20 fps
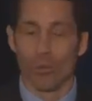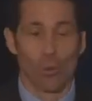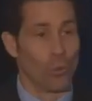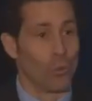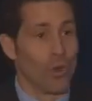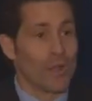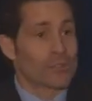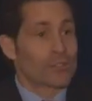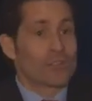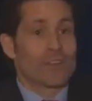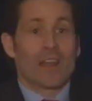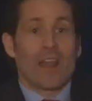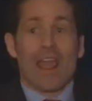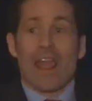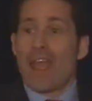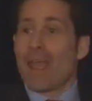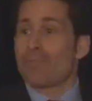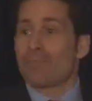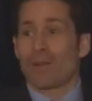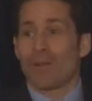What's going to
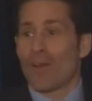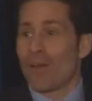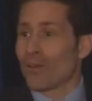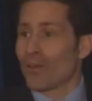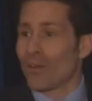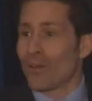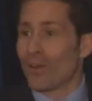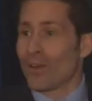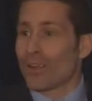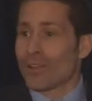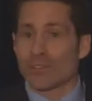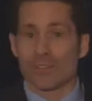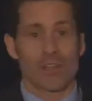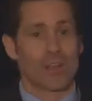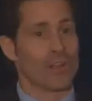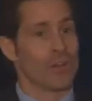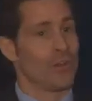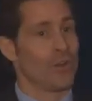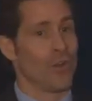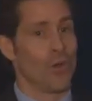happen on earnings?
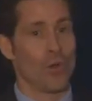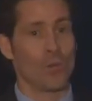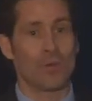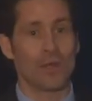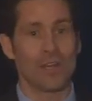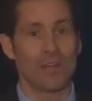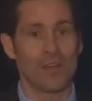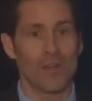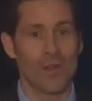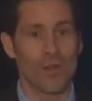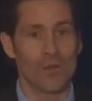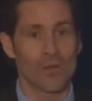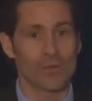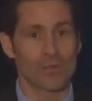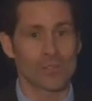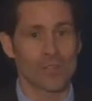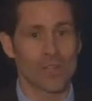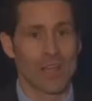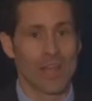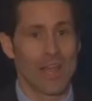Nobody
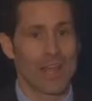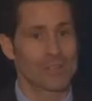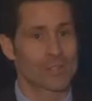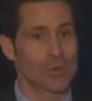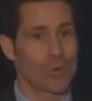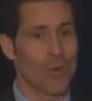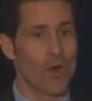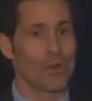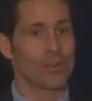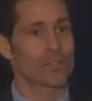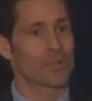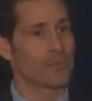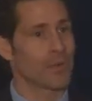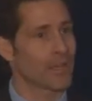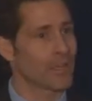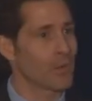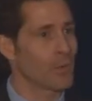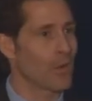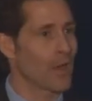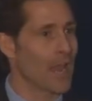knows. And so
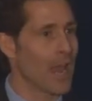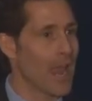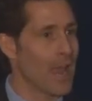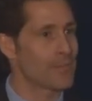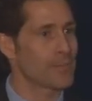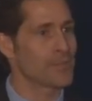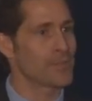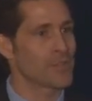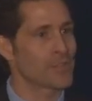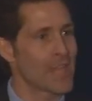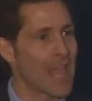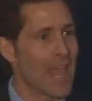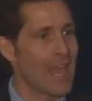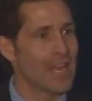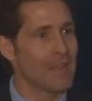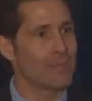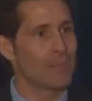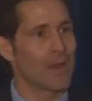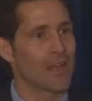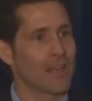ultimately what happens is
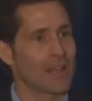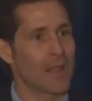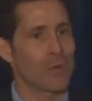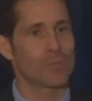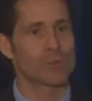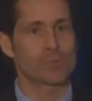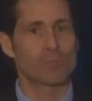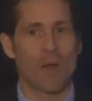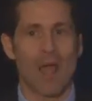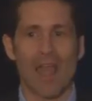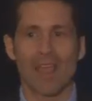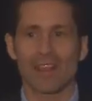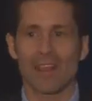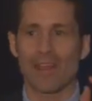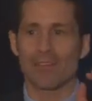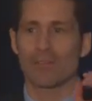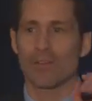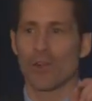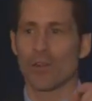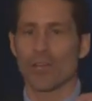anybody that was buying
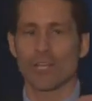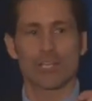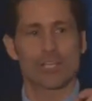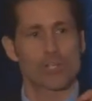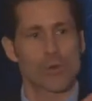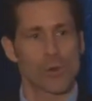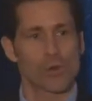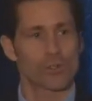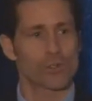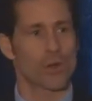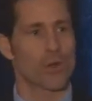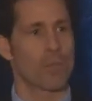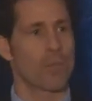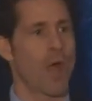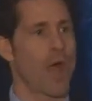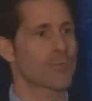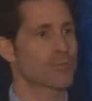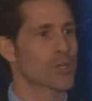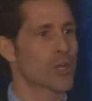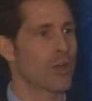that very short-term
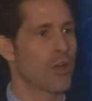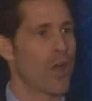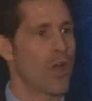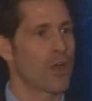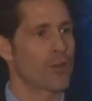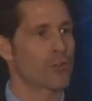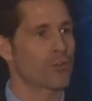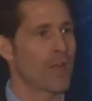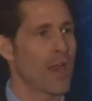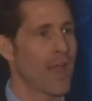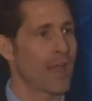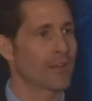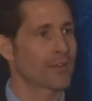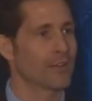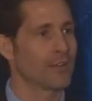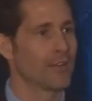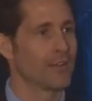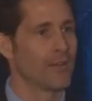option contract